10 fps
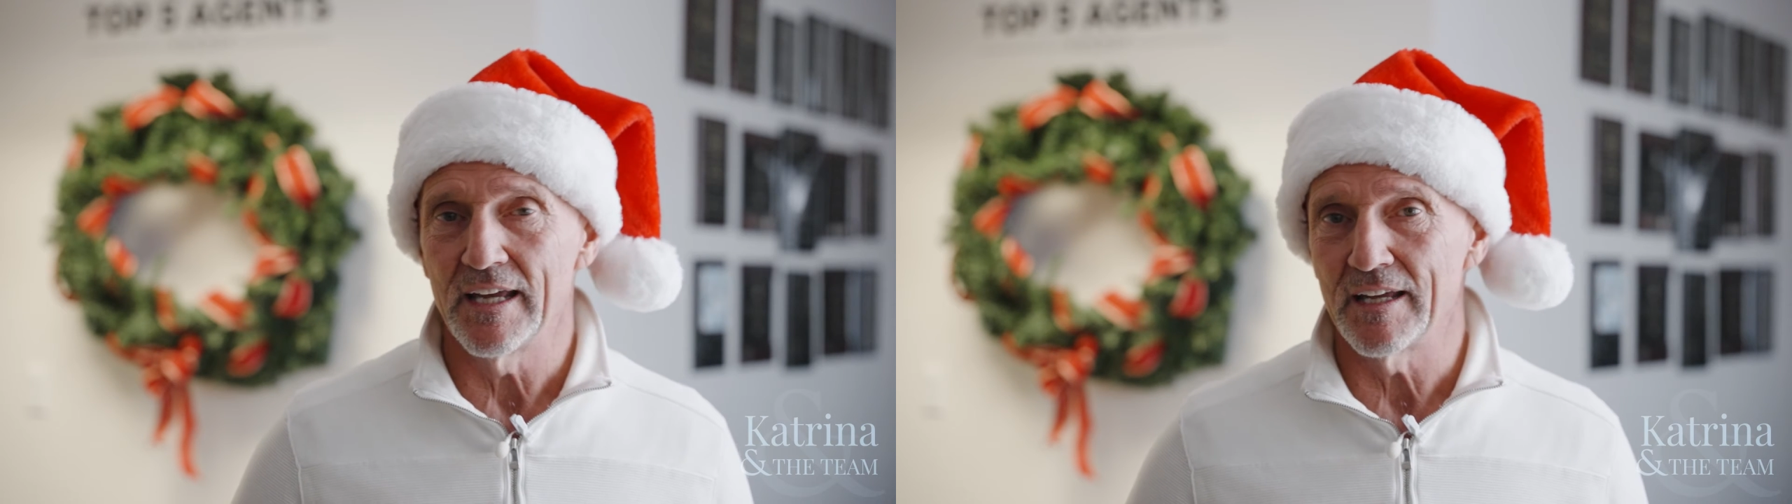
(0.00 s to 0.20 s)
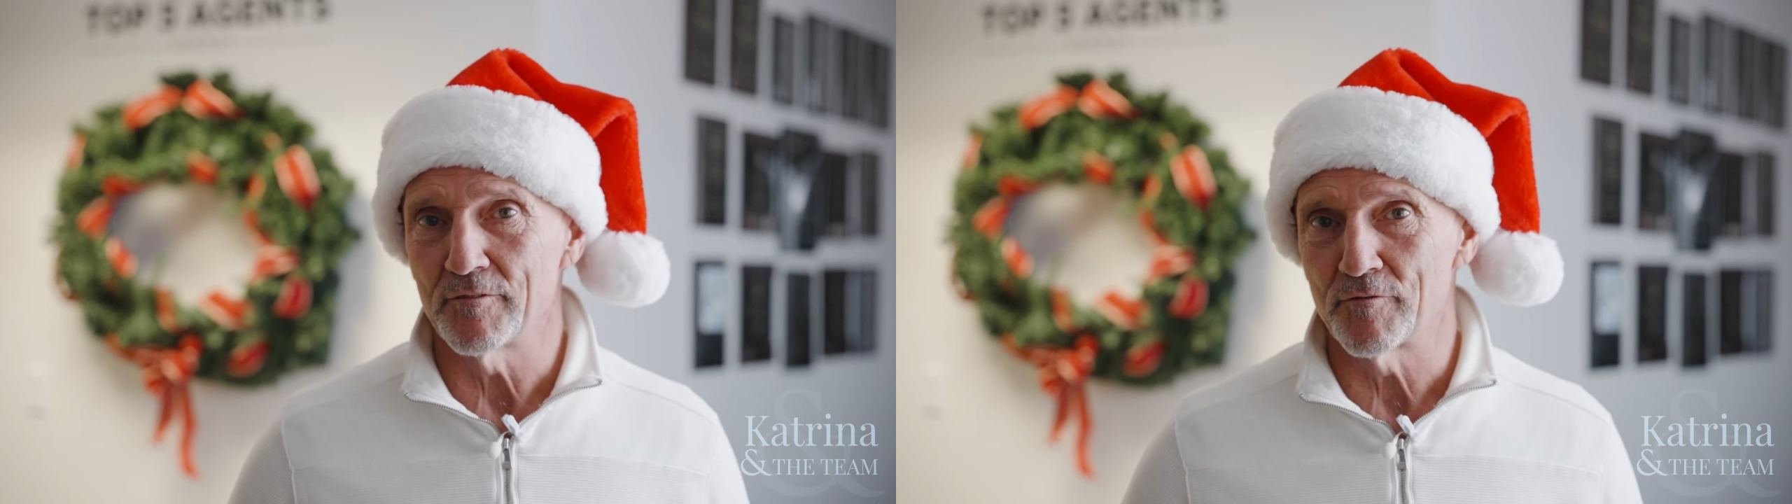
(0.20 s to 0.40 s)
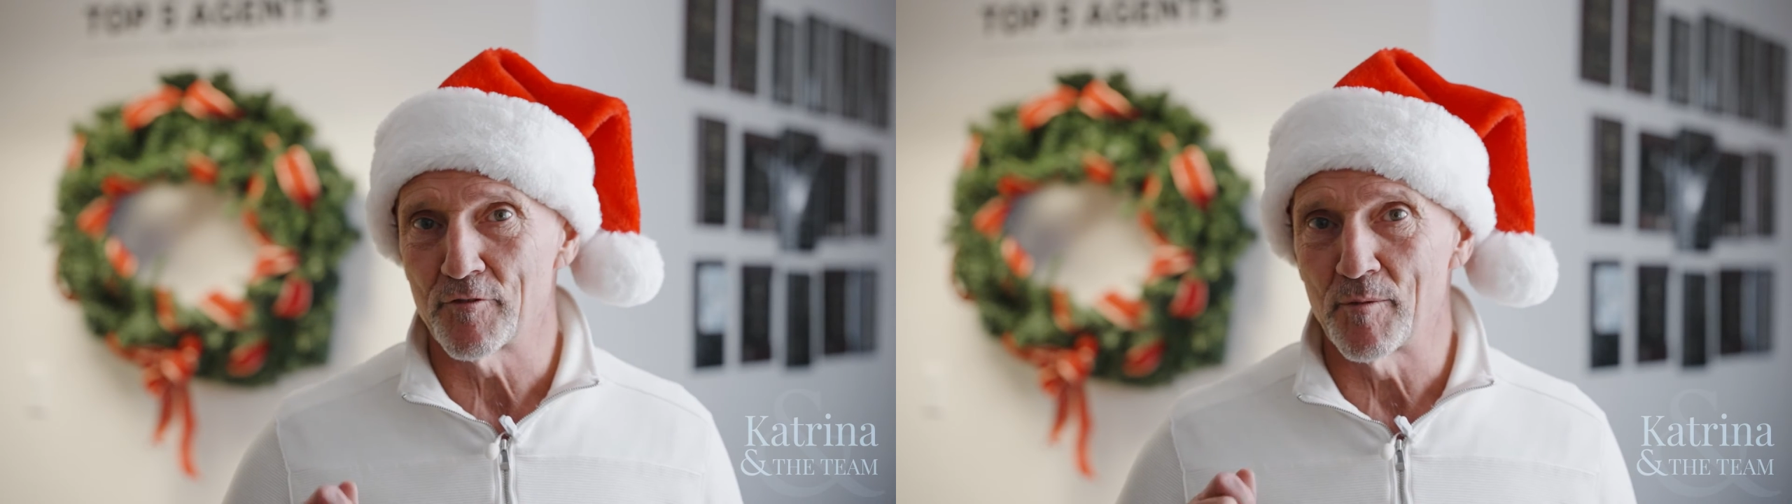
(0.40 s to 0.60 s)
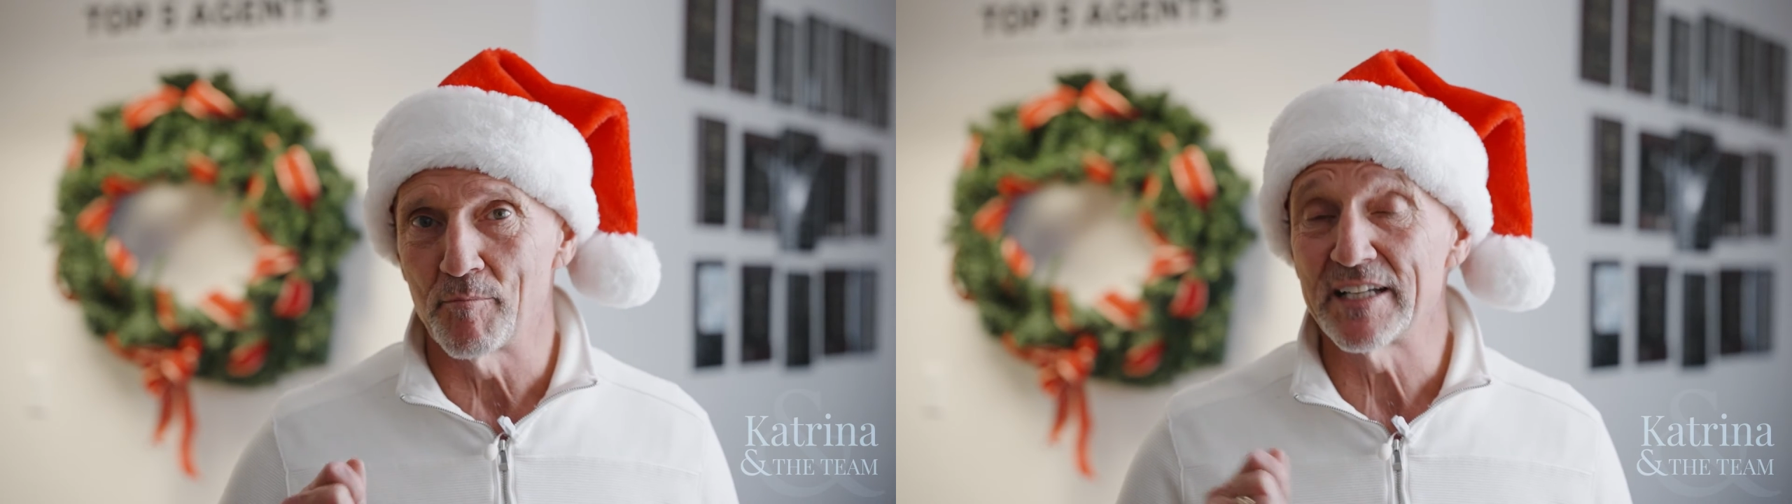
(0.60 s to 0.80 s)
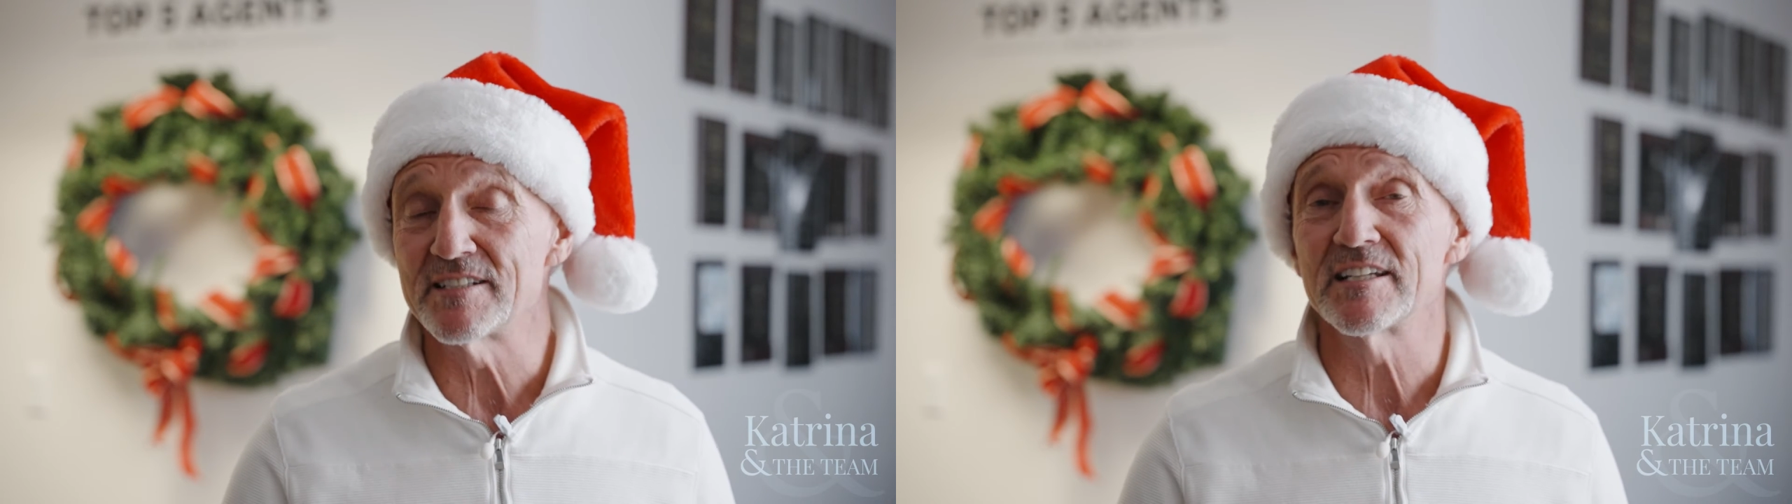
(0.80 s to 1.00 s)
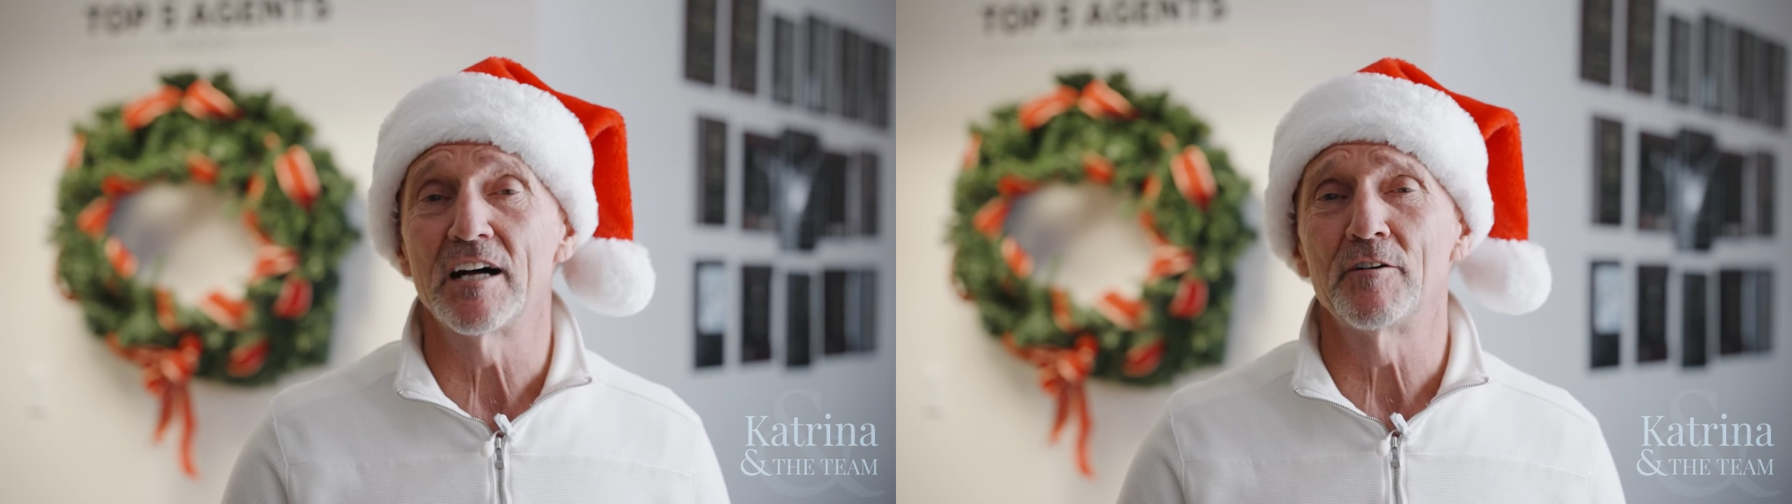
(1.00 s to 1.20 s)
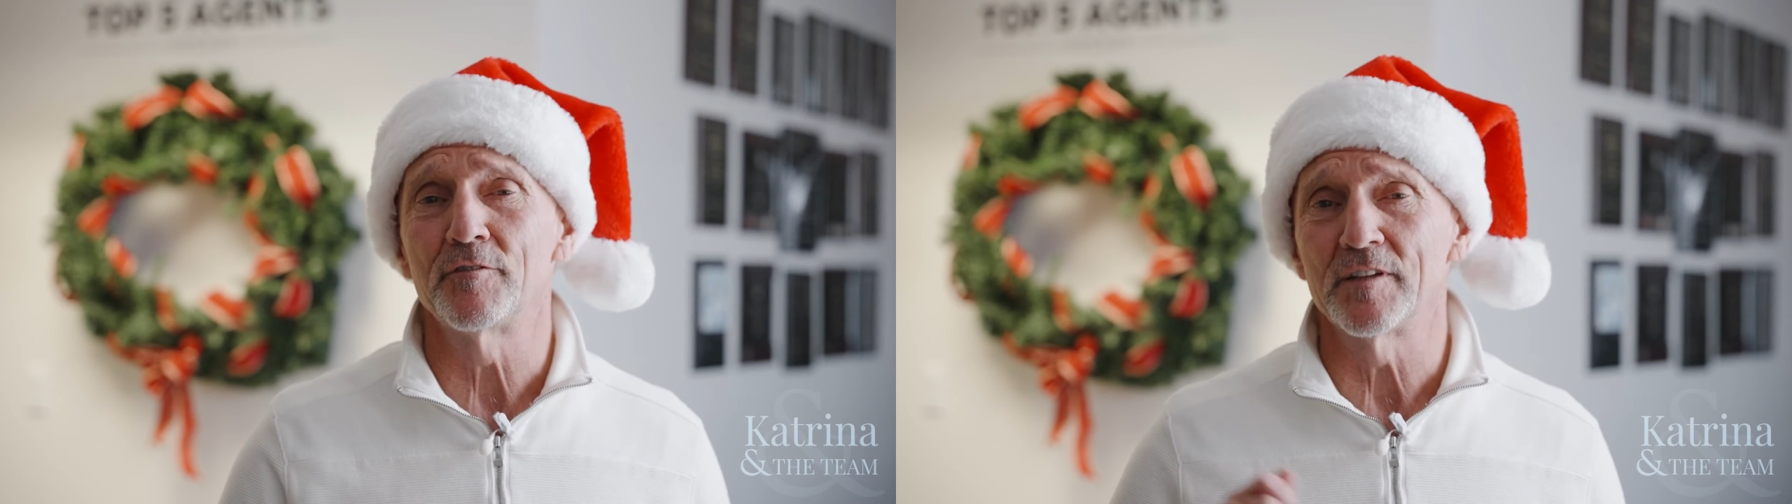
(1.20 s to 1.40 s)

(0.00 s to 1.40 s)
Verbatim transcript: and from myself